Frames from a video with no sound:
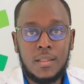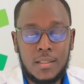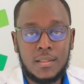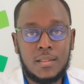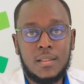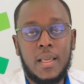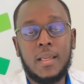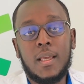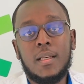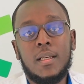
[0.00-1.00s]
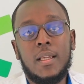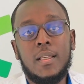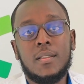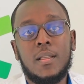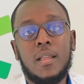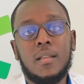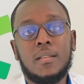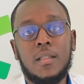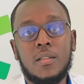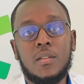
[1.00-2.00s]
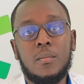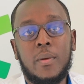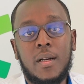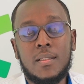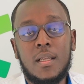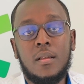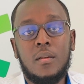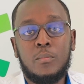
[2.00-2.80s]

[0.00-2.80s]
This, again, is the Citizen Baraza,